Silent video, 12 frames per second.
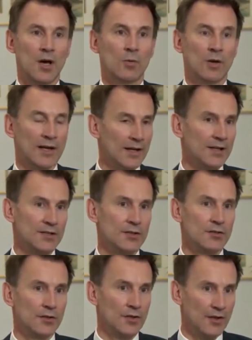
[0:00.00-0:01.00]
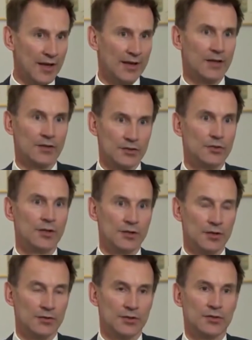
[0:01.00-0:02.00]
Well, I'd like to thank the
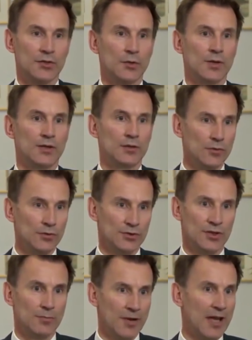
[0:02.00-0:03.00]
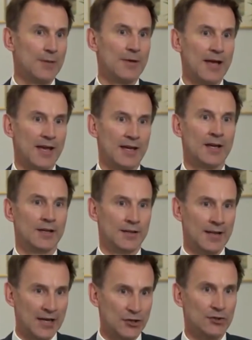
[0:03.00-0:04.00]
junior doctors who ignored the
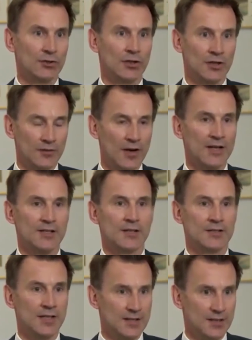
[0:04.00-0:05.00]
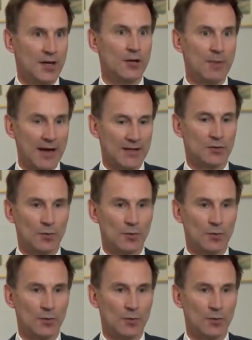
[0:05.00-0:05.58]
BMA national advice and did go back to